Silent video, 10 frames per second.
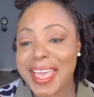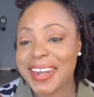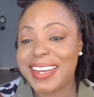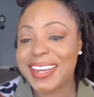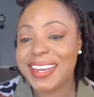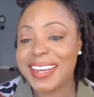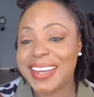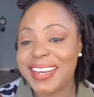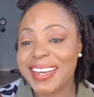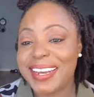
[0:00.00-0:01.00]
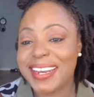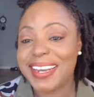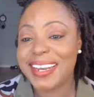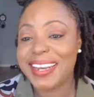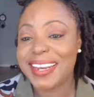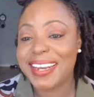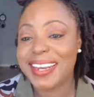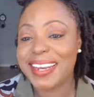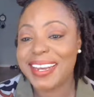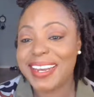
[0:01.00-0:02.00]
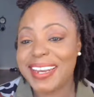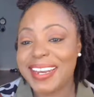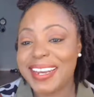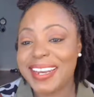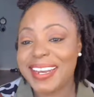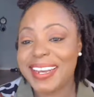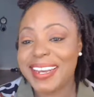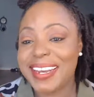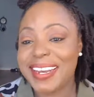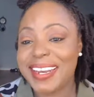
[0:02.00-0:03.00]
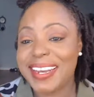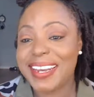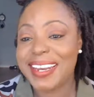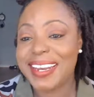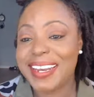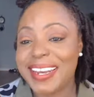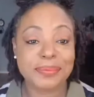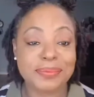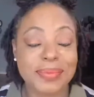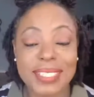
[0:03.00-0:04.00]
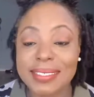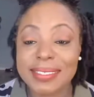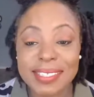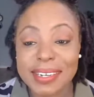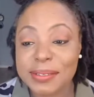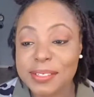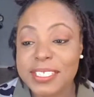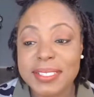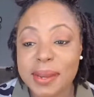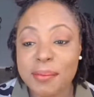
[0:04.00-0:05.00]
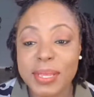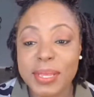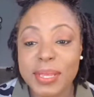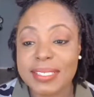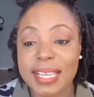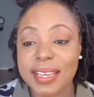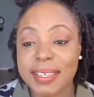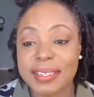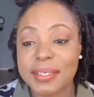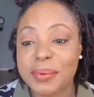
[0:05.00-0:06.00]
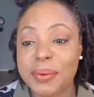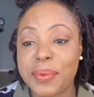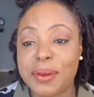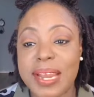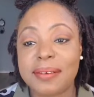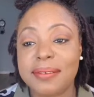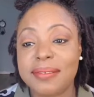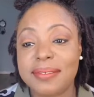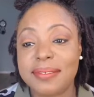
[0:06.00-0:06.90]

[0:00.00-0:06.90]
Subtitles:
done did it one time and that was enough. So she says that, you know, she's going to be inside when we're out.